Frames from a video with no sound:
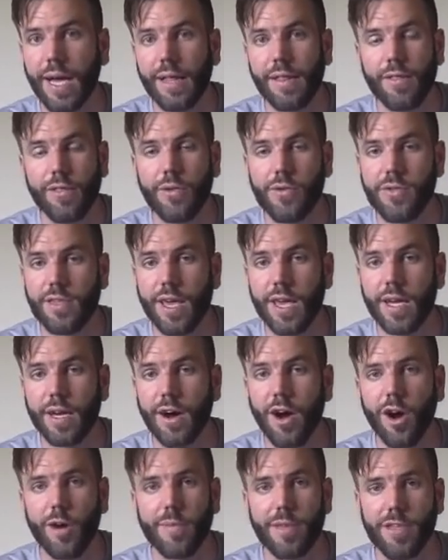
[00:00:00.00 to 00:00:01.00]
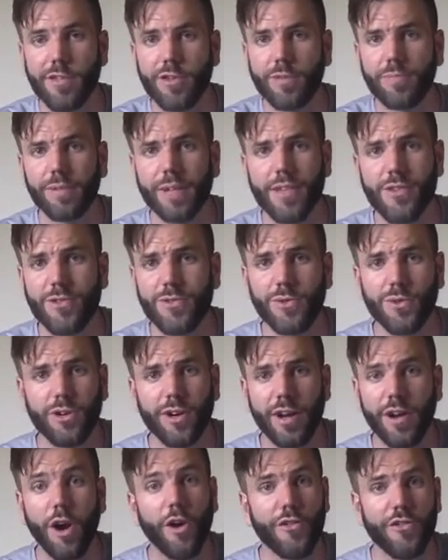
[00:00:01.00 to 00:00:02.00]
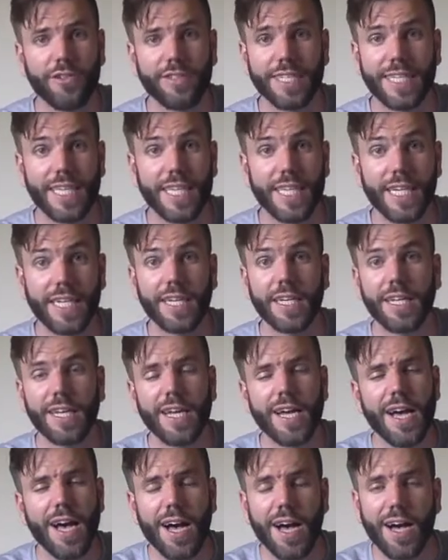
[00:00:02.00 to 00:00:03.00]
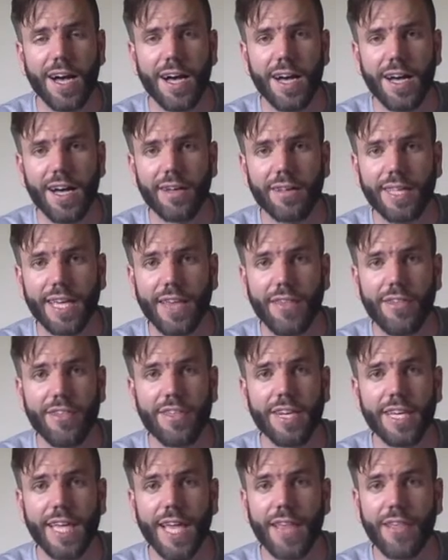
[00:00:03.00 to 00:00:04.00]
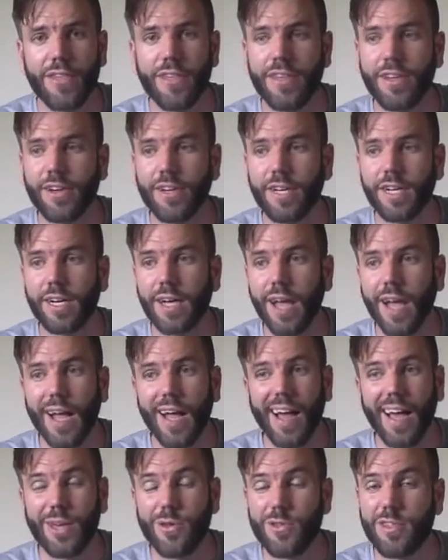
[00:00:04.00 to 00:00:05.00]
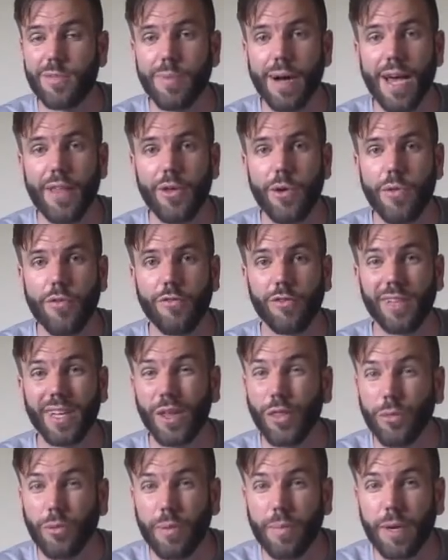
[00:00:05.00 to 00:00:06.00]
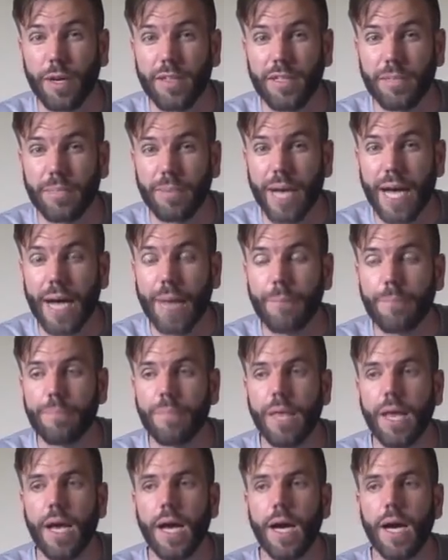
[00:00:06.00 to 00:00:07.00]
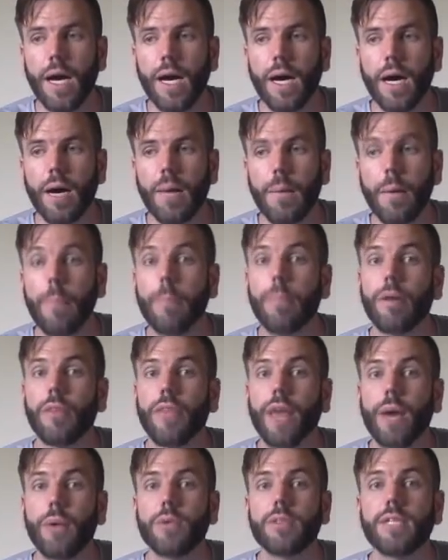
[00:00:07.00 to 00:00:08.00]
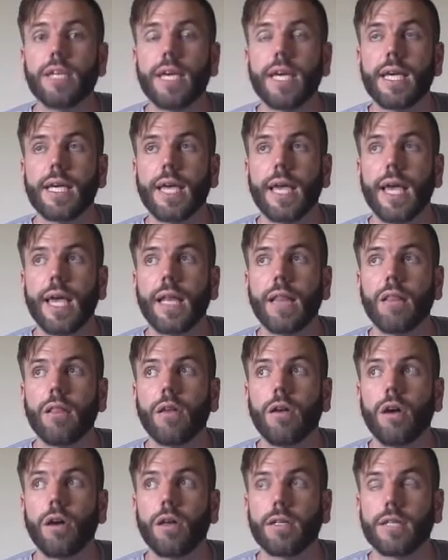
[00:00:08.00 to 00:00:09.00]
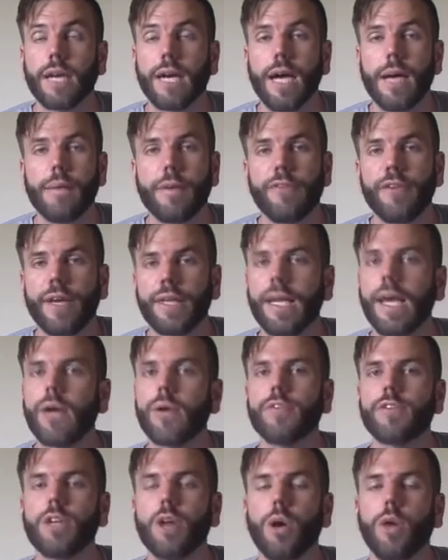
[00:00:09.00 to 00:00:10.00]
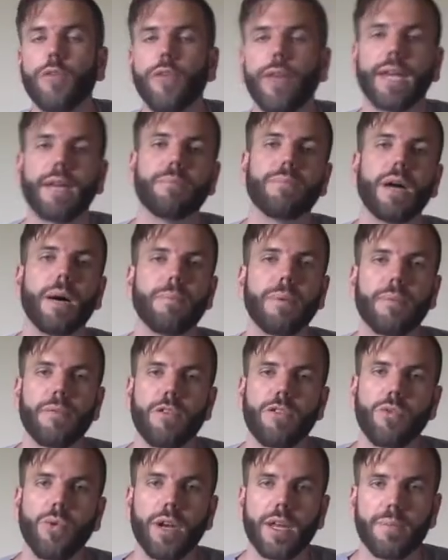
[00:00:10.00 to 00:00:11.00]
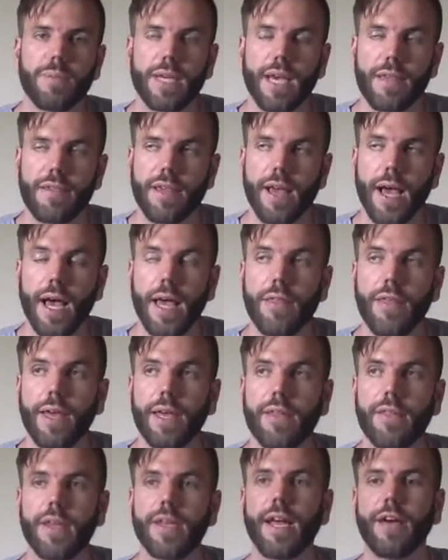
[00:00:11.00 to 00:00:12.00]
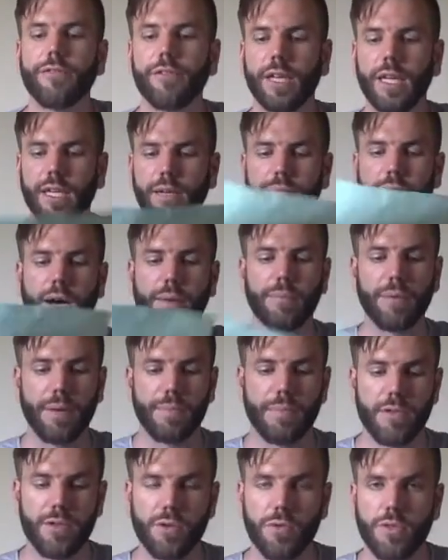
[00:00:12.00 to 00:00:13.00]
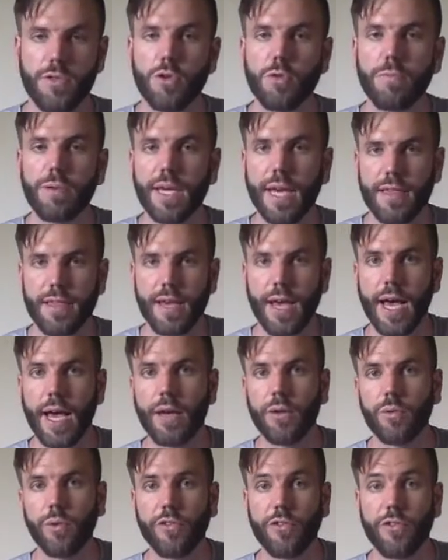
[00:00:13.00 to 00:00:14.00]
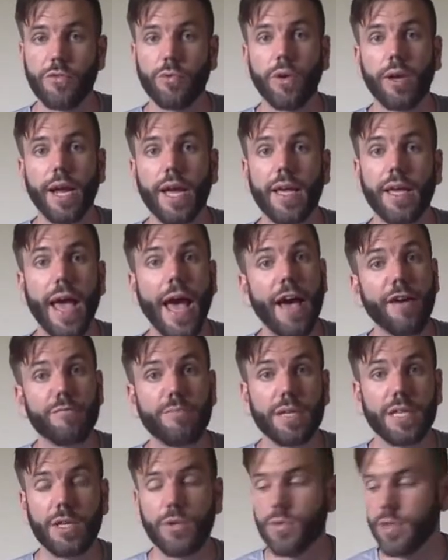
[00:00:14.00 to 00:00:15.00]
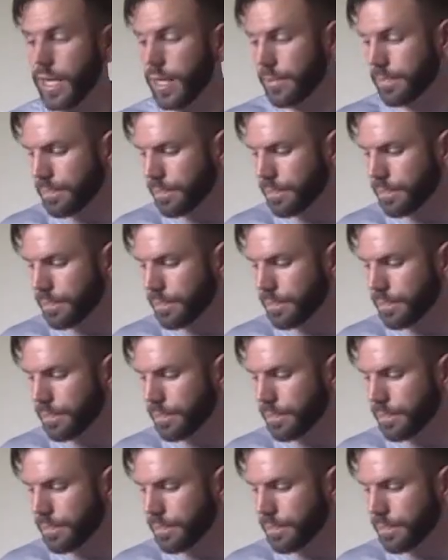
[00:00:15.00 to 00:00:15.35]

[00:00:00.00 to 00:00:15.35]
There's an Army surplus store in Argentine, Kansas City, Kansas area. I used to buy those for like $3 a pop. But that would take a long time. In fact, I don't even know if they can pump up to 20 psi. They definitely can pump up to 2 psi, which is what I have been using